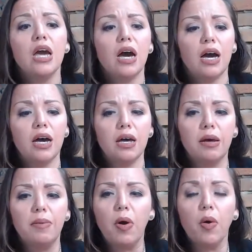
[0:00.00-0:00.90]

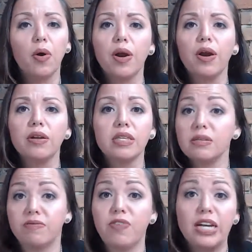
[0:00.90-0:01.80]
or
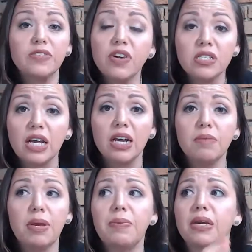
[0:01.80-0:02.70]
vice versa,
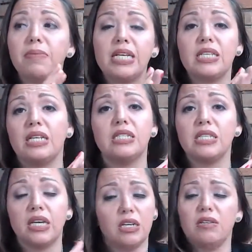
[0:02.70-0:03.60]
maybe it makes sense,
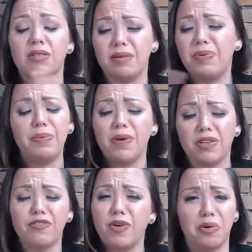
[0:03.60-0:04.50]
like you're like, people on their
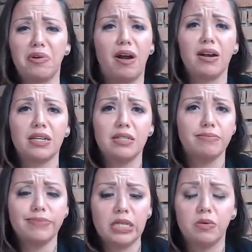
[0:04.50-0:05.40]
phone are not going to
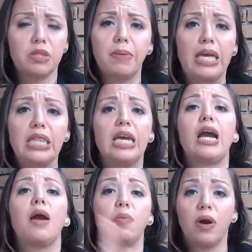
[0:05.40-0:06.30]
deal with my thing.
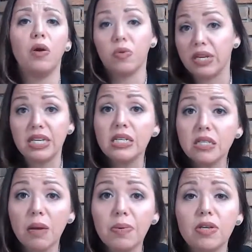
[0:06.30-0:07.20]
I want only
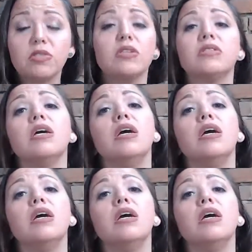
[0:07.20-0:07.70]
desktop users.